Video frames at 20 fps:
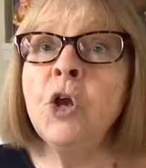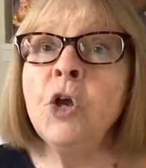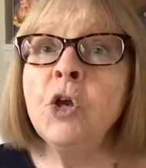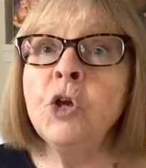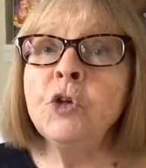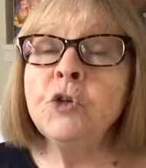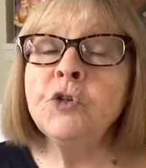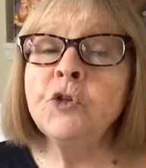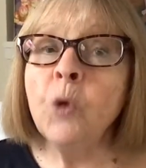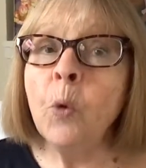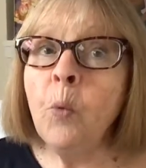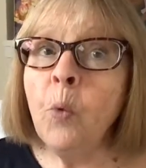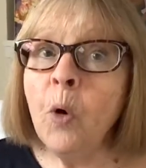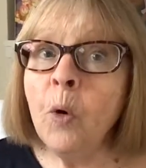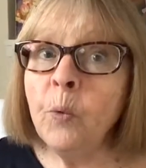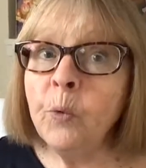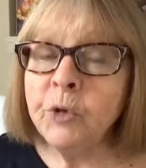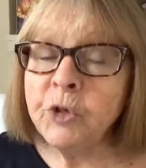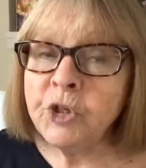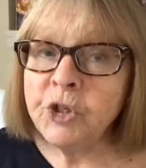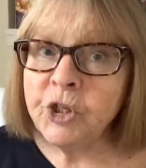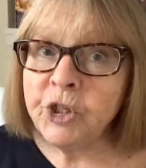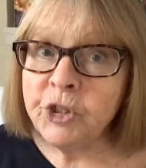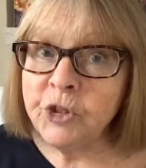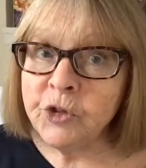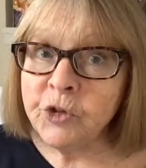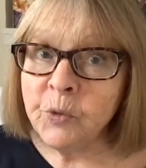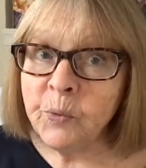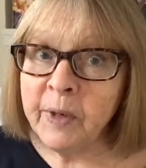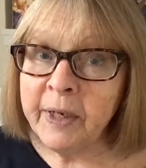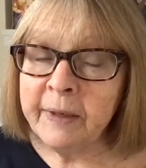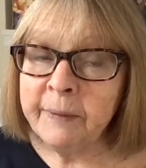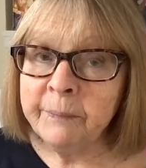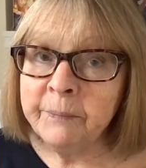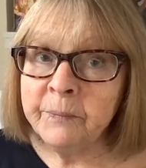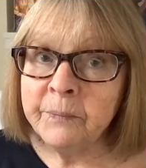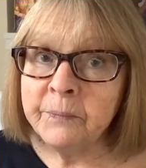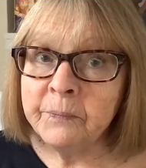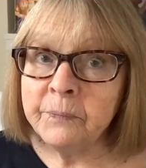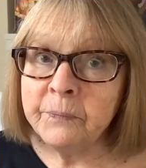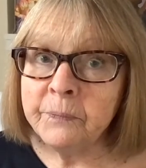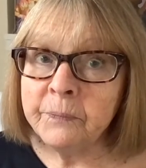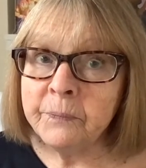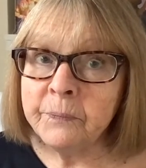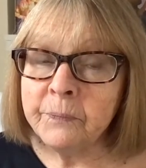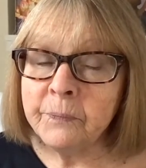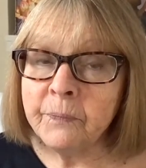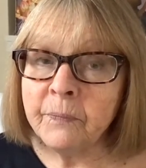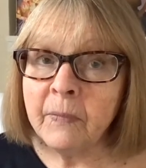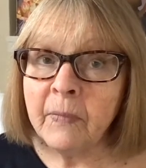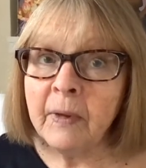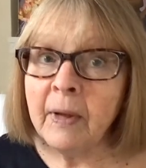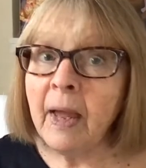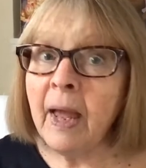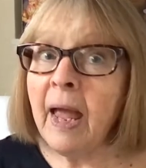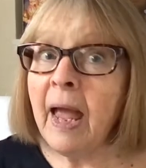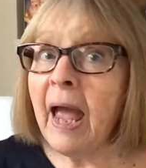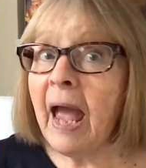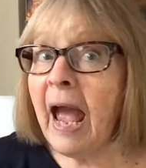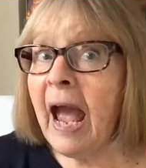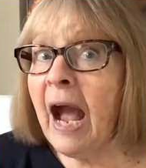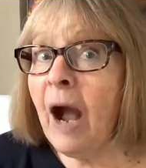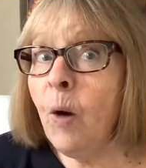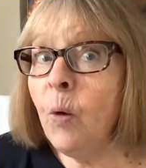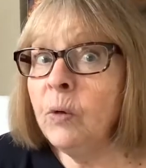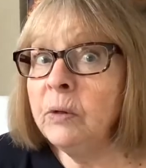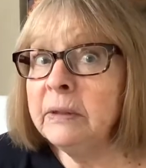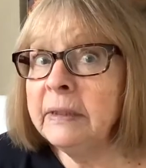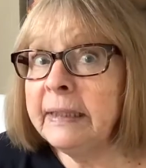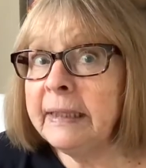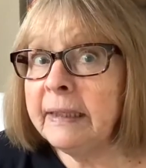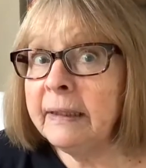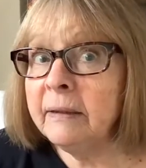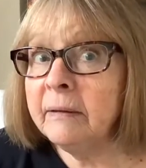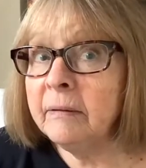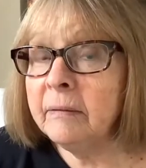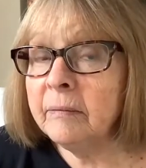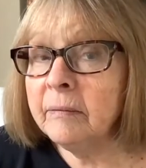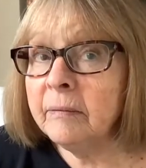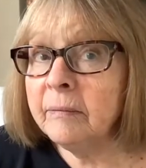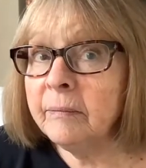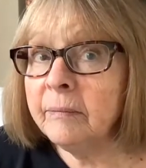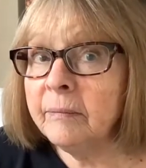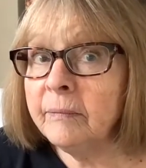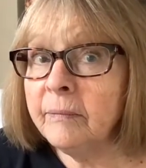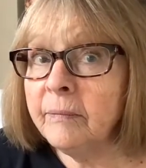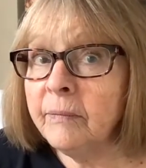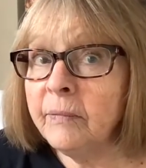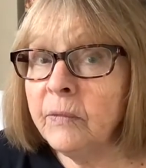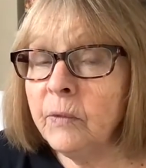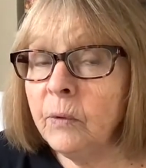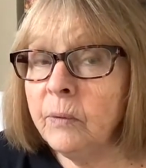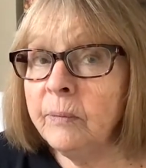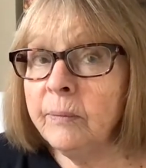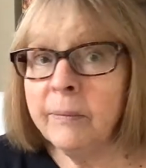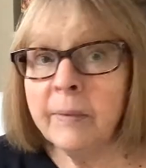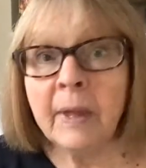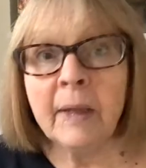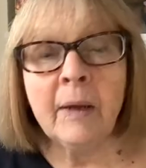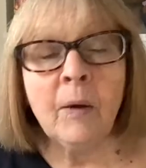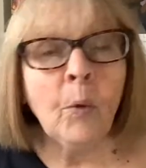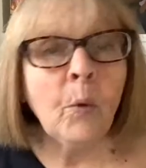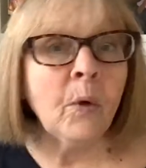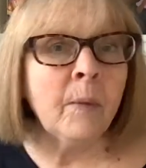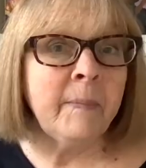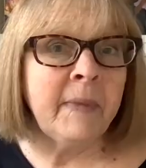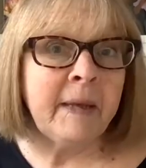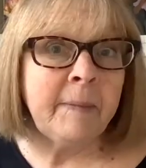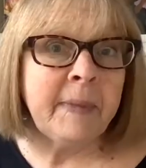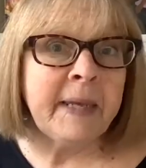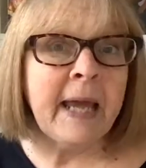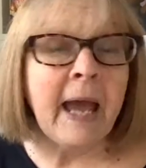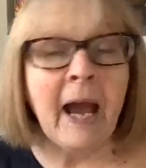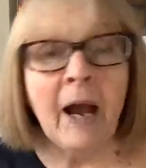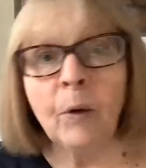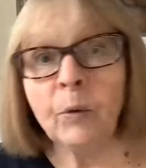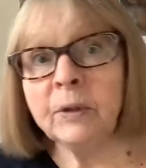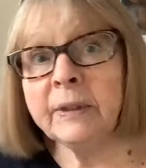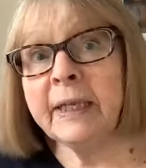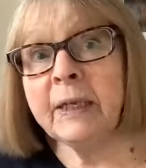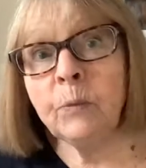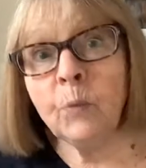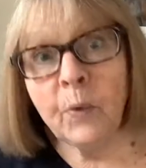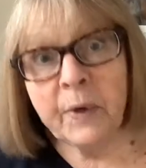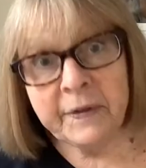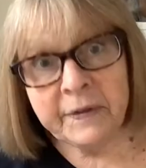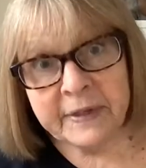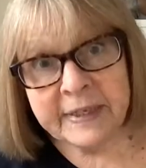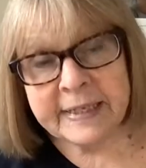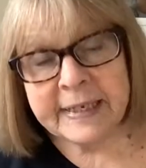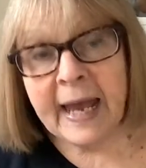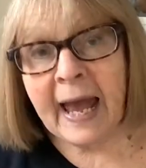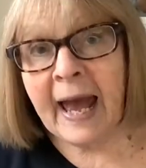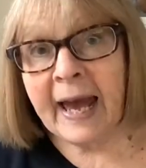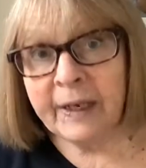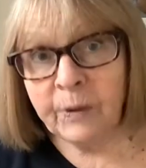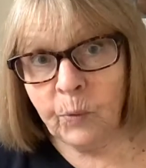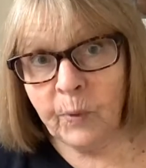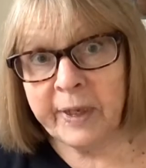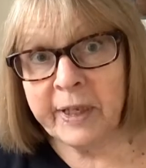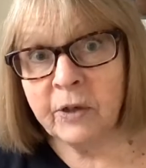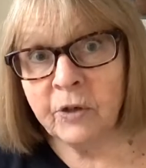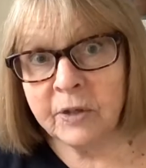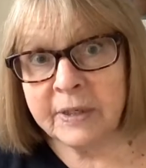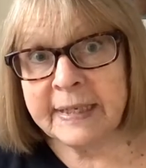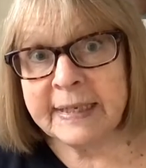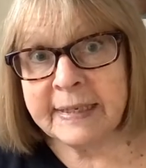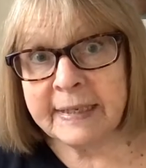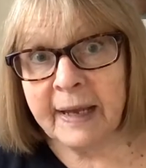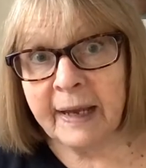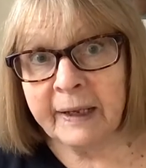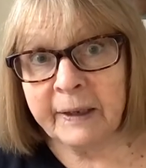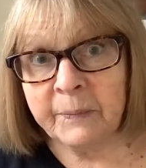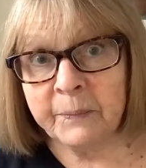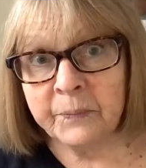So, what was she doing? Owling. Or maybe owling with dad, we could say.